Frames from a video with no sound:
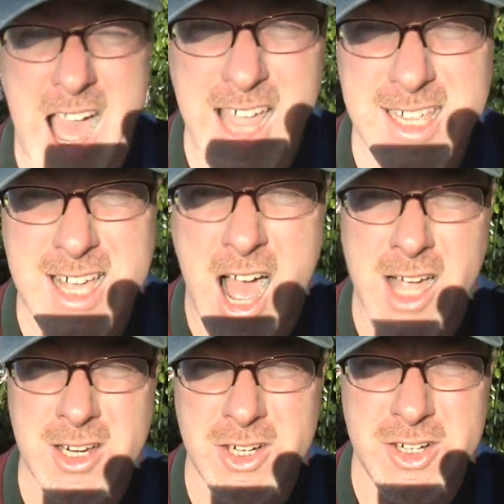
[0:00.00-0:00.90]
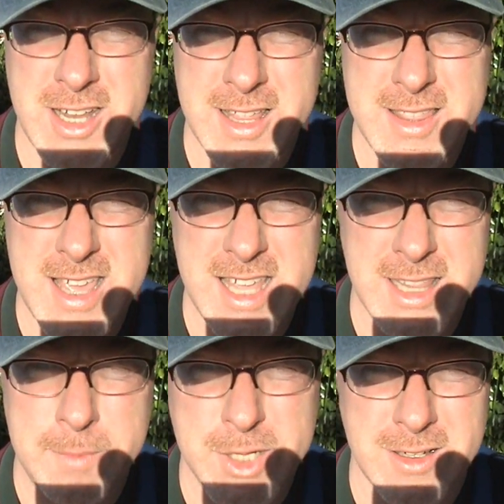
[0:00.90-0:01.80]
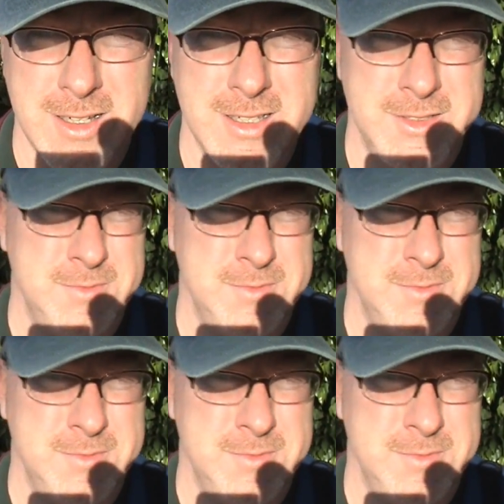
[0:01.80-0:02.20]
I conquered the elliptical.